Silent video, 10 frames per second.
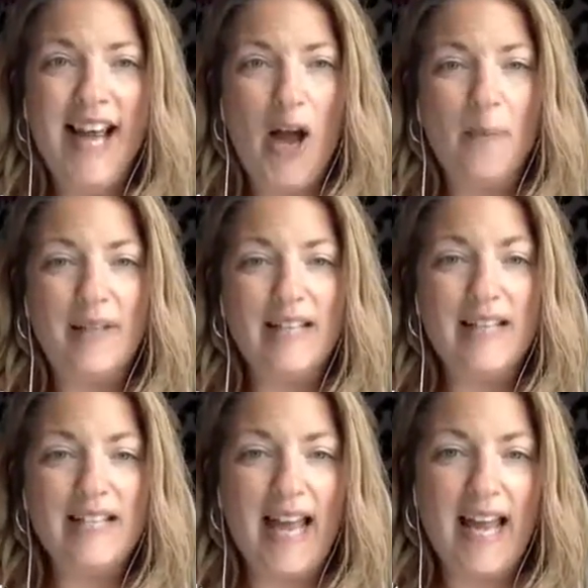I
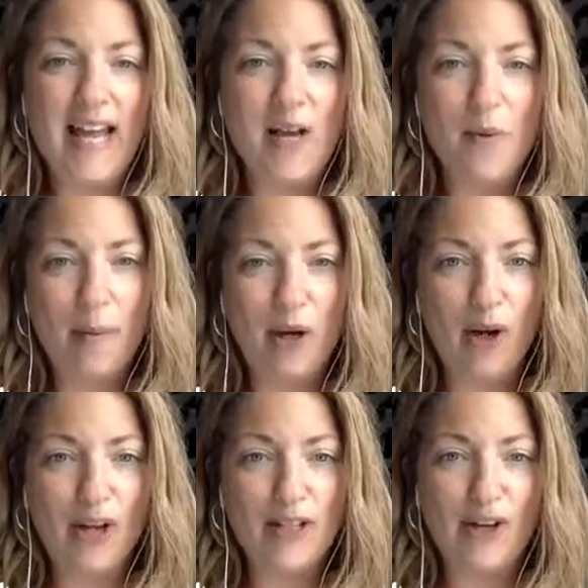did a webinar
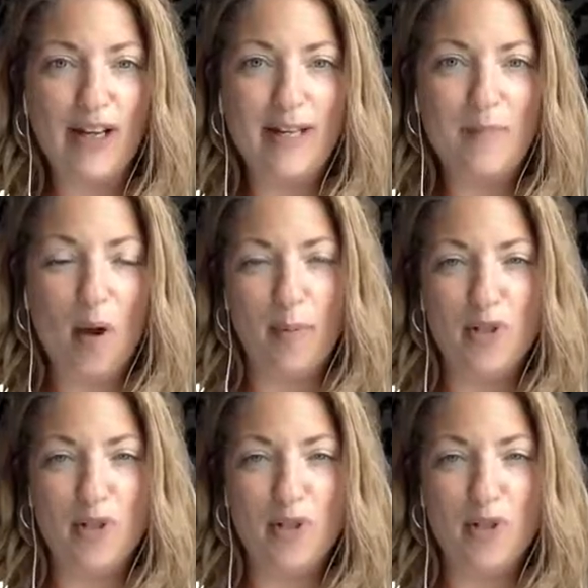last night in my